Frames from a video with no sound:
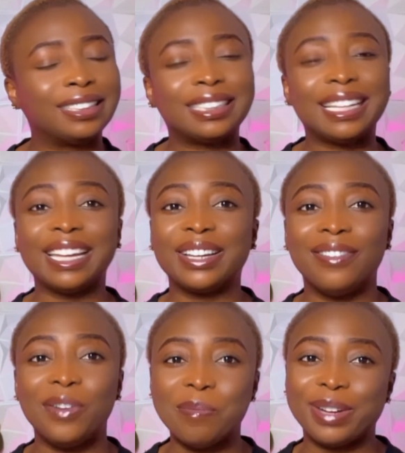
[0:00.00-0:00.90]
Like,
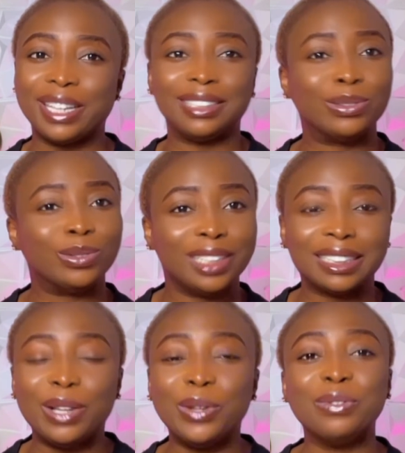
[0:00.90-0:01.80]
oh my goodness,
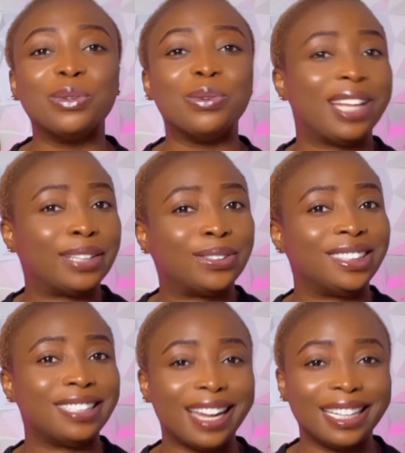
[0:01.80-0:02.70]
all of you who like to
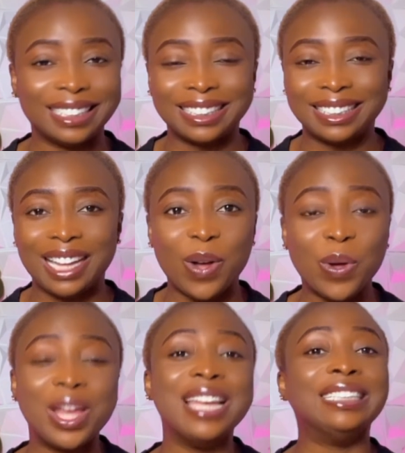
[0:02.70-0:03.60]
dine in style,
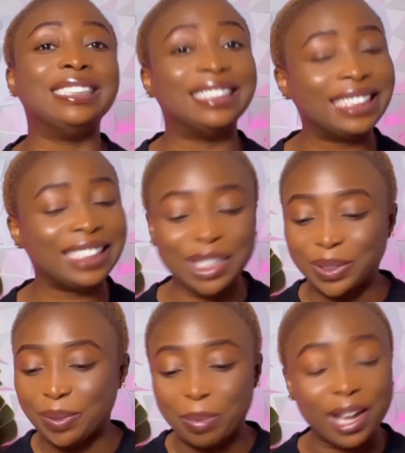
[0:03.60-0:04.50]
this is the
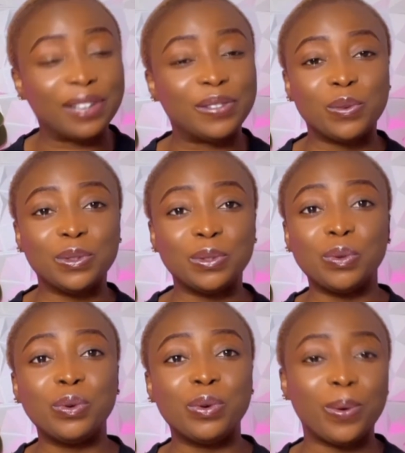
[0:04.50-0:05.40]
supply you want to
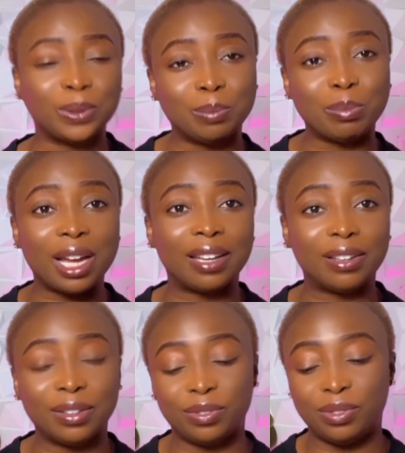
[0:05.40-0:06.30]
go buy
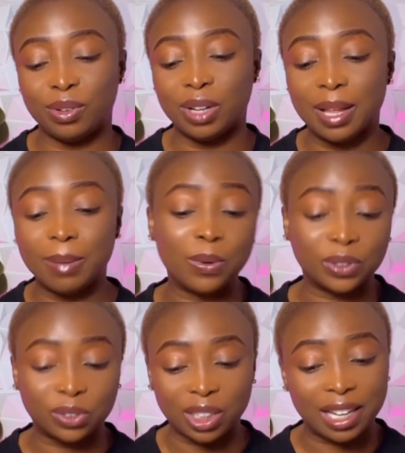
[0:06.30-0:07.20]
for
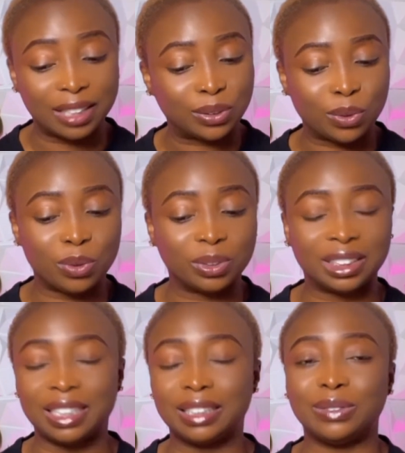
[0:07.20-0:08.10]
luxury casserole
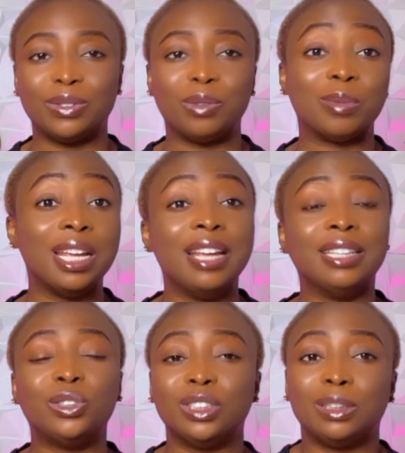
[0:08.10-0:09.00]
sets from.
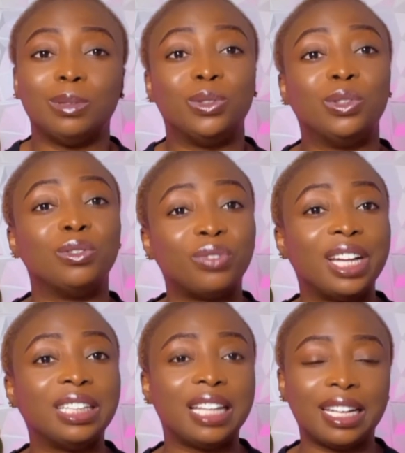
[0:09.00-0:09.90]
Trust me, you're going to find
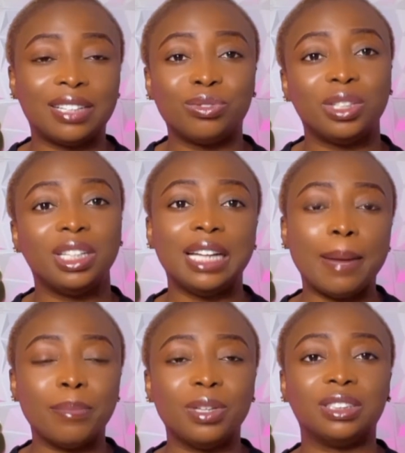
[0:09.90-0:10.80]
like really
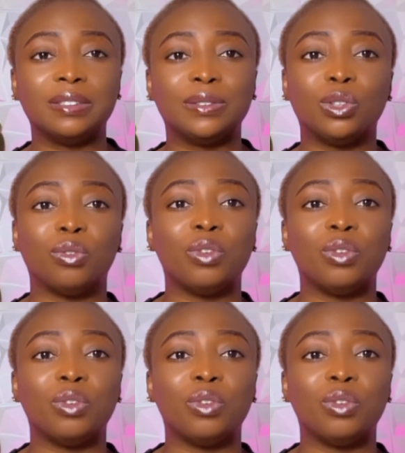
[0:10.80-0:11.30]
amazing stuff.